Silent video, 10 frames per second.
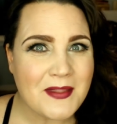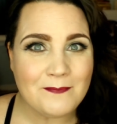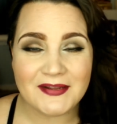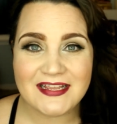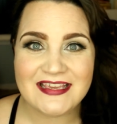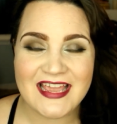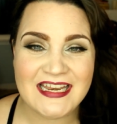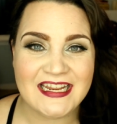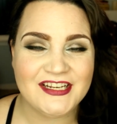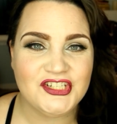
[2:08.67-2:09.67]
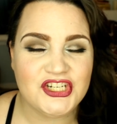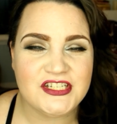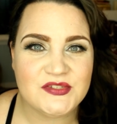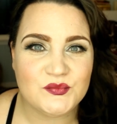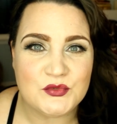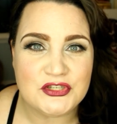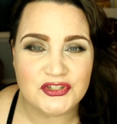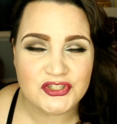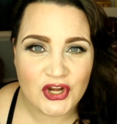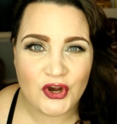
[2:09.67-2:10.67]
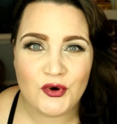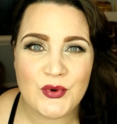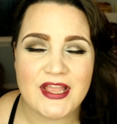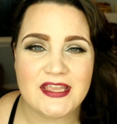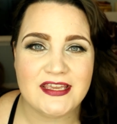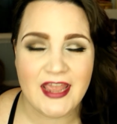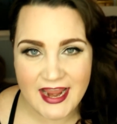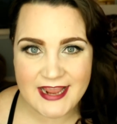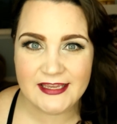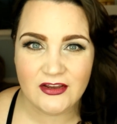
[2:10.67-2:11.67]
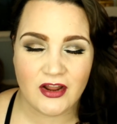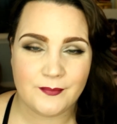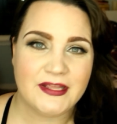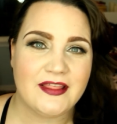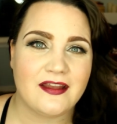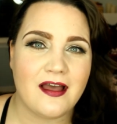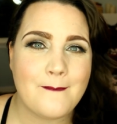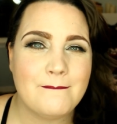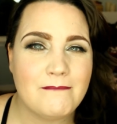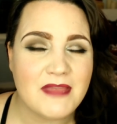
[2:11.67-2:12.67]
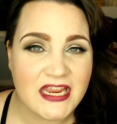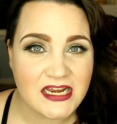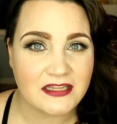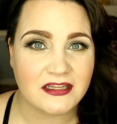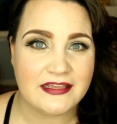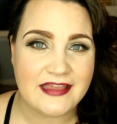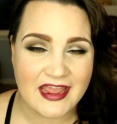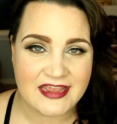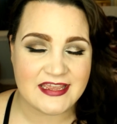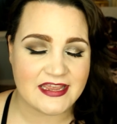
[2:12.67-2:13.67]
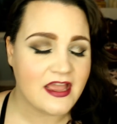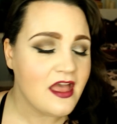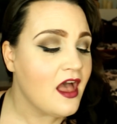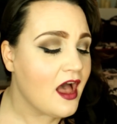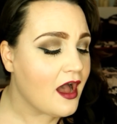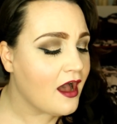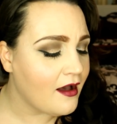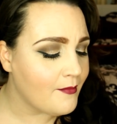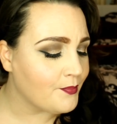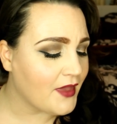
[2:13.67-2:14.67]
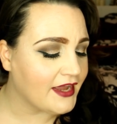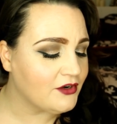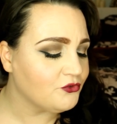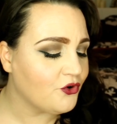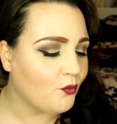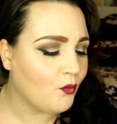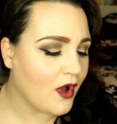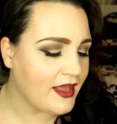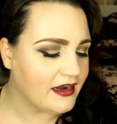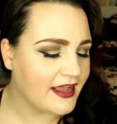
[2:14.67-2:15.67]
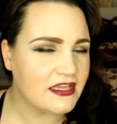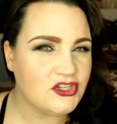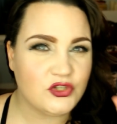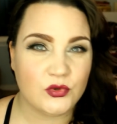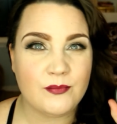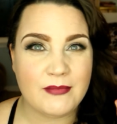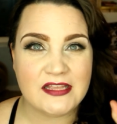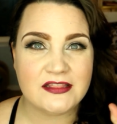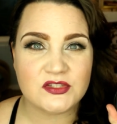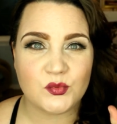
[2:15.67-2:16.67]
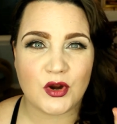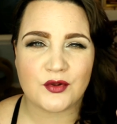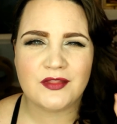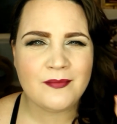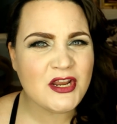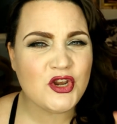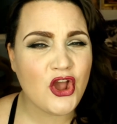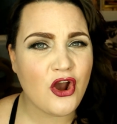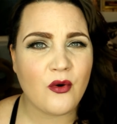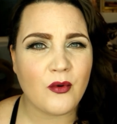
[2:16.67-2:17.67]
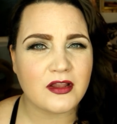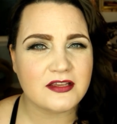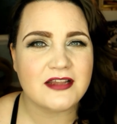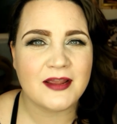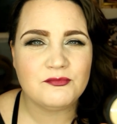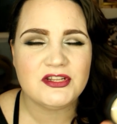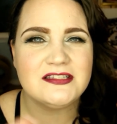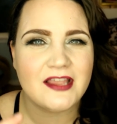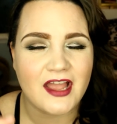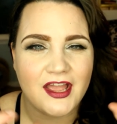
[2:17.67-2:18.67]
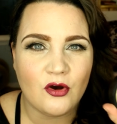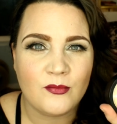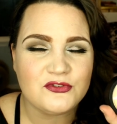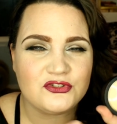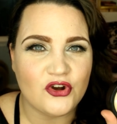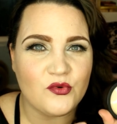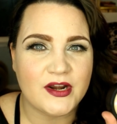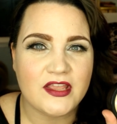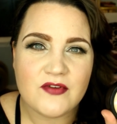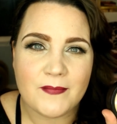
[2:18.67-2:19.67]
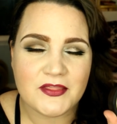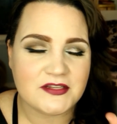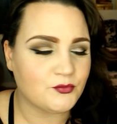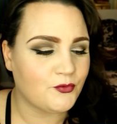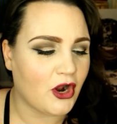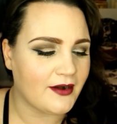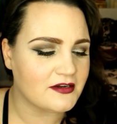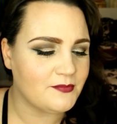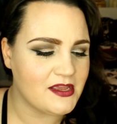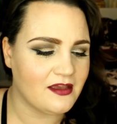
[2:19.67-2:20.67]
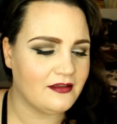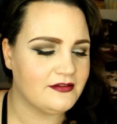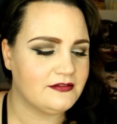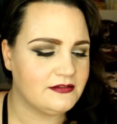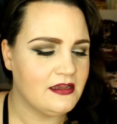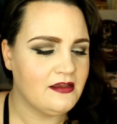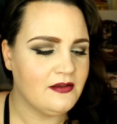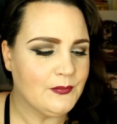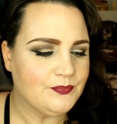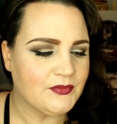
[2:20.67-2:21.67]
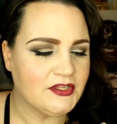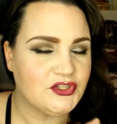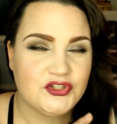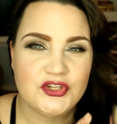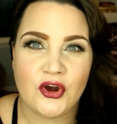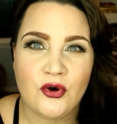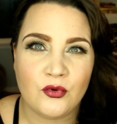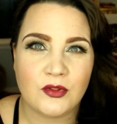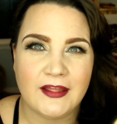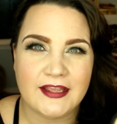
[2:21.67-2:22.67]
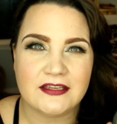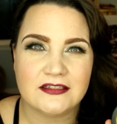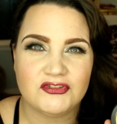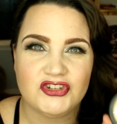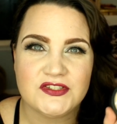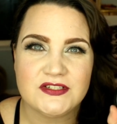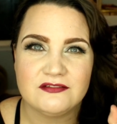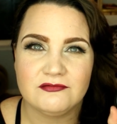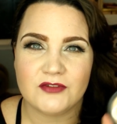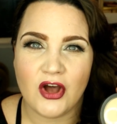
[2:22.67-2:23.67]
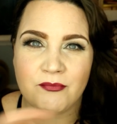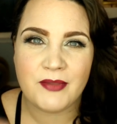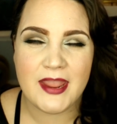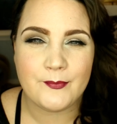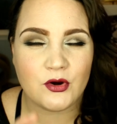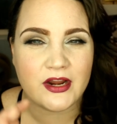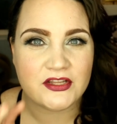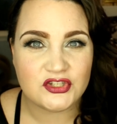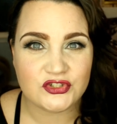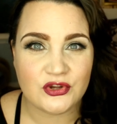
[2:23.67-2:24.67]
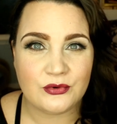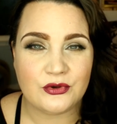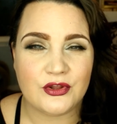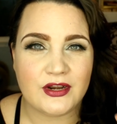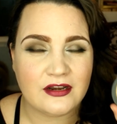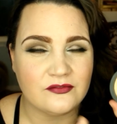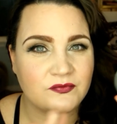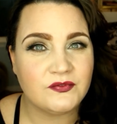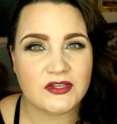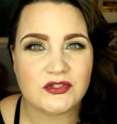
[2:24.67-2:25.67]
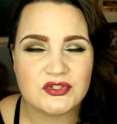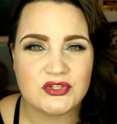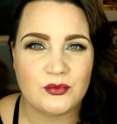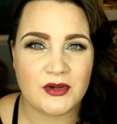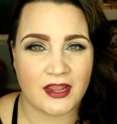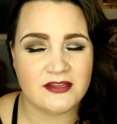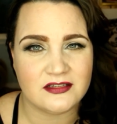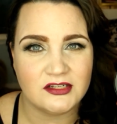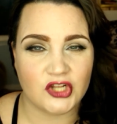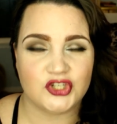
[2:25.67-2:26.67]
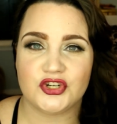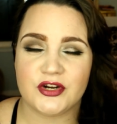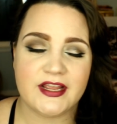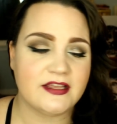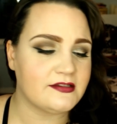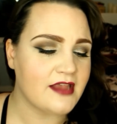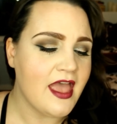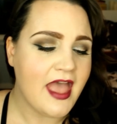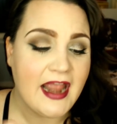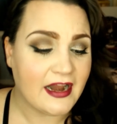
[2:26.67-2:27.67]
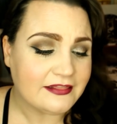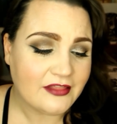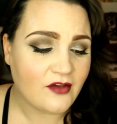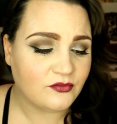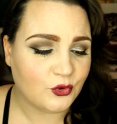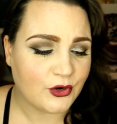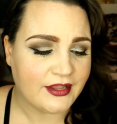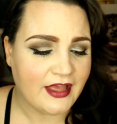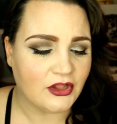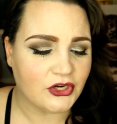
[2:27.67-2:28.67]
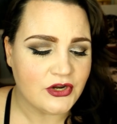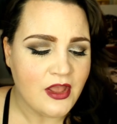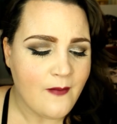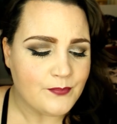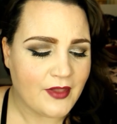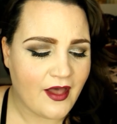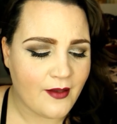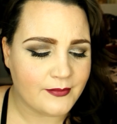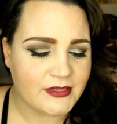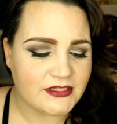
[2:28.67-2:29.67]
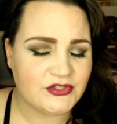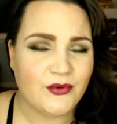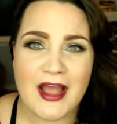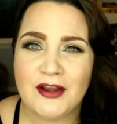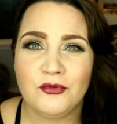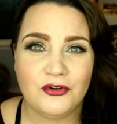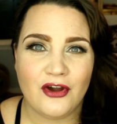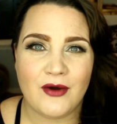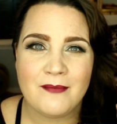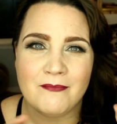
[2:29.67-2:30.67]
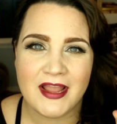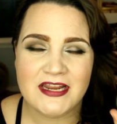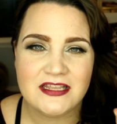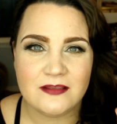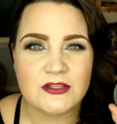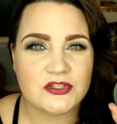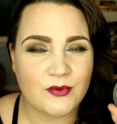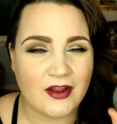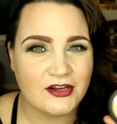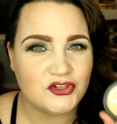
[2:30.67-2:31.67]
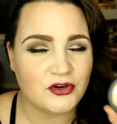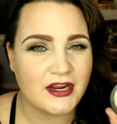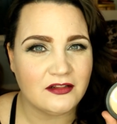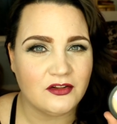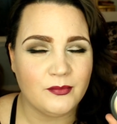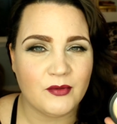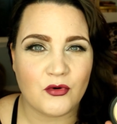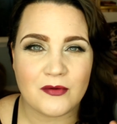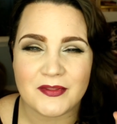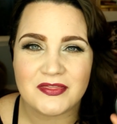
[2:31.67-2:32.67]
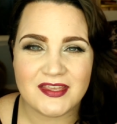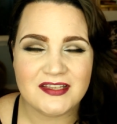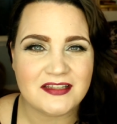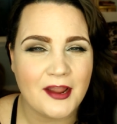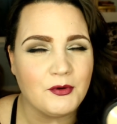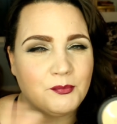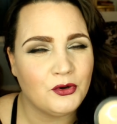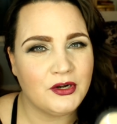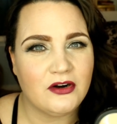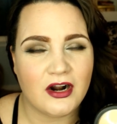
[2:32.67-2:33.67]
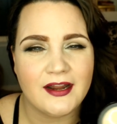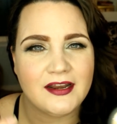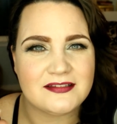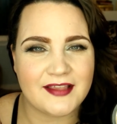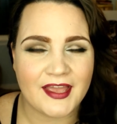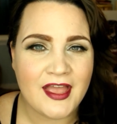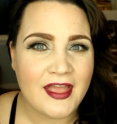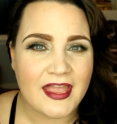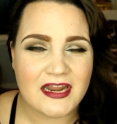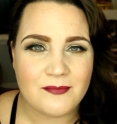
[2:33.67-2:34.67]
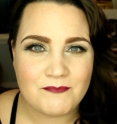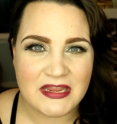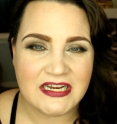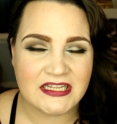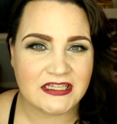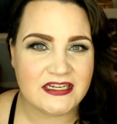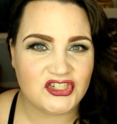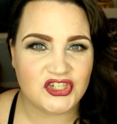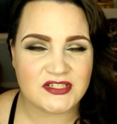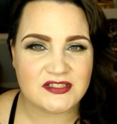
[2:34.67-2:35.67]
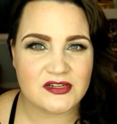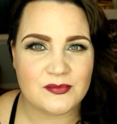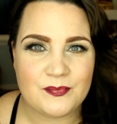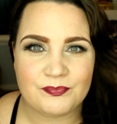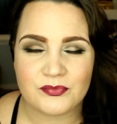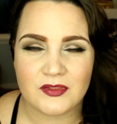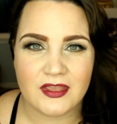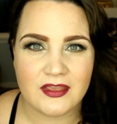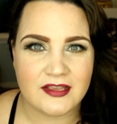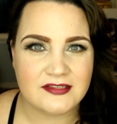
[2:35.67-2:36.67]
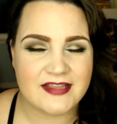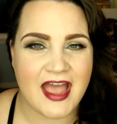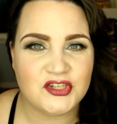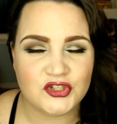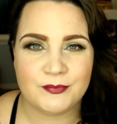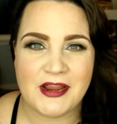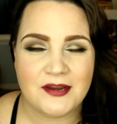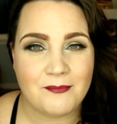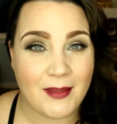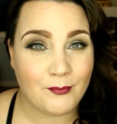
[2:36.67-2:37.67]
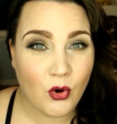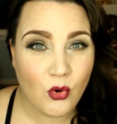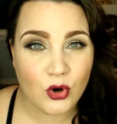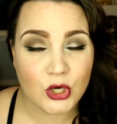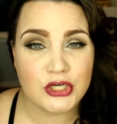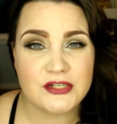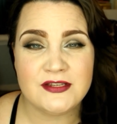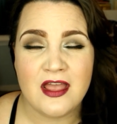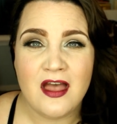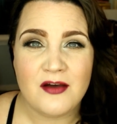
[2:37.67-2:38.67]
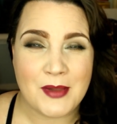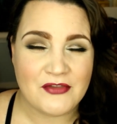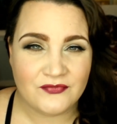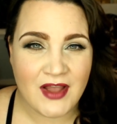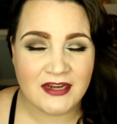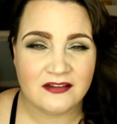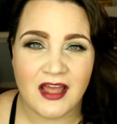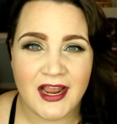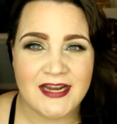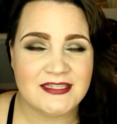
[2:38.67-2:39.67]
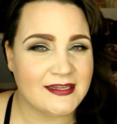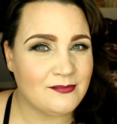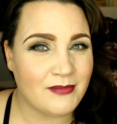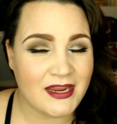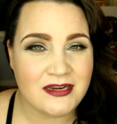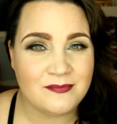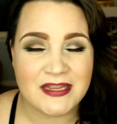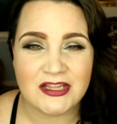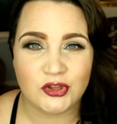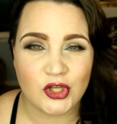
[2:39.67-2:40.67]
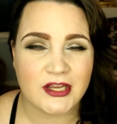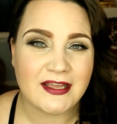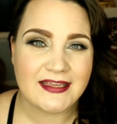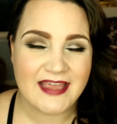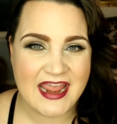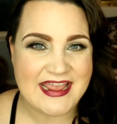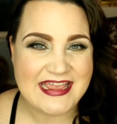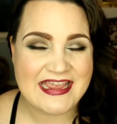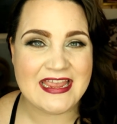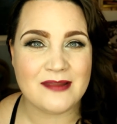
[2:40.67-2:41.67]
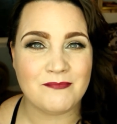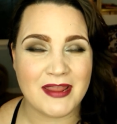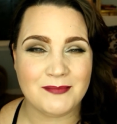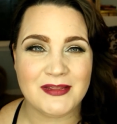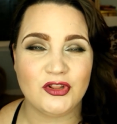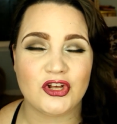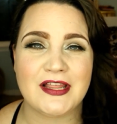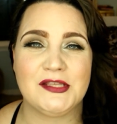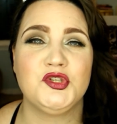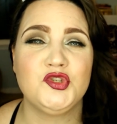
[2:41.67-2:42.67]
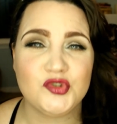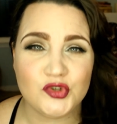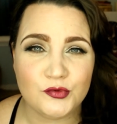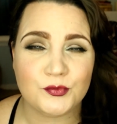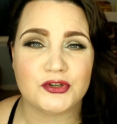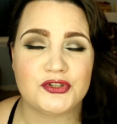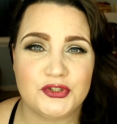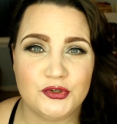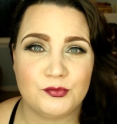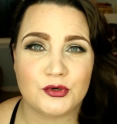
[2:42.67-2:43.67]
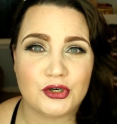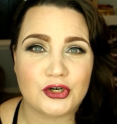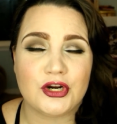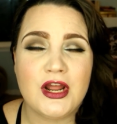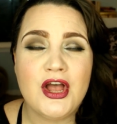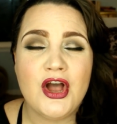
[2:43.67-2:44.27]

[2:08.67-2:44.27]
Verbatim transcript: But again, it just was so cakey on me, like immediately cakey um, I don't know what I can do to make this work. Let me know because I'm. It's like I almost don't want to give up on this product because it's so like just on paper it's so good and it feels so nice and luxurious and I love Laura Geller um, so I don't know I might keep this around and try it a little bit more but this I would put it on and it's like it immediately just exacerbated my pores, my fine lines. It made me look cakey. It made me look like super, super